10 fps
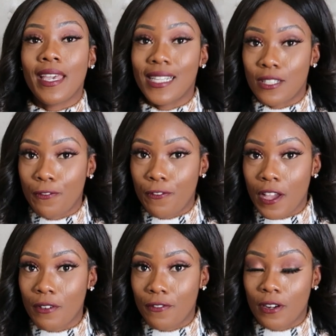It's
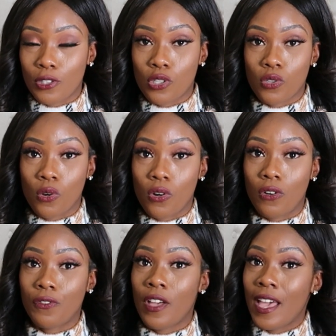very, very
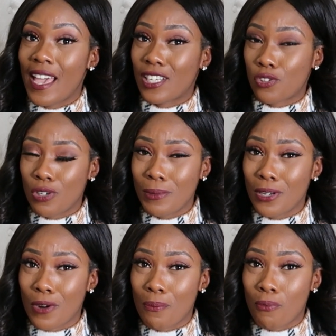soft. Extremely
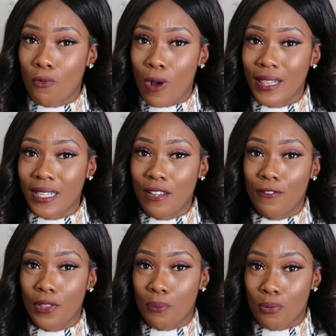great quality
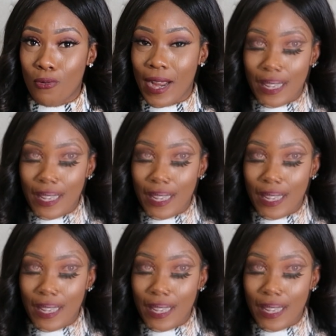for the price.